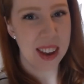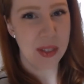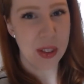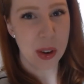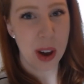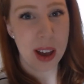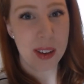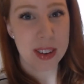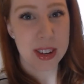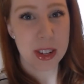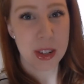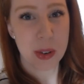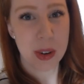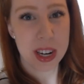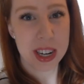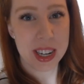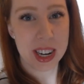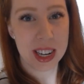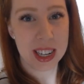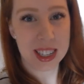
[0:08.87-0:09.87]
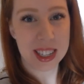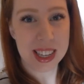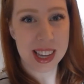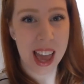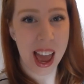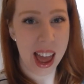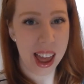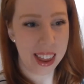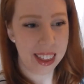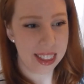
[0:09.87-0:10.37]
if you haven't joined us
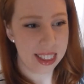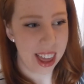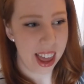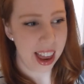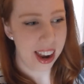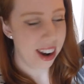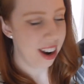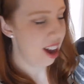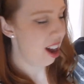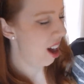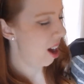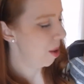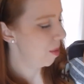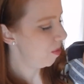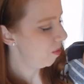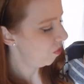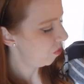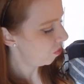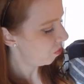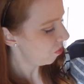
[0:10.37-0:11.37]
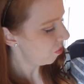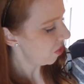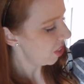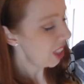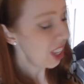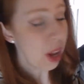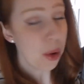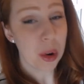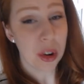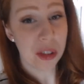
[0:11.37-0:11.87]
yet, then um,
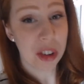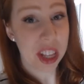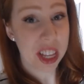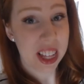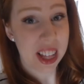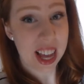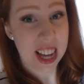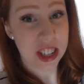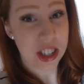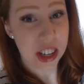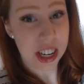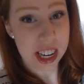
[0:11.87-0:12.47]
we're really glad you're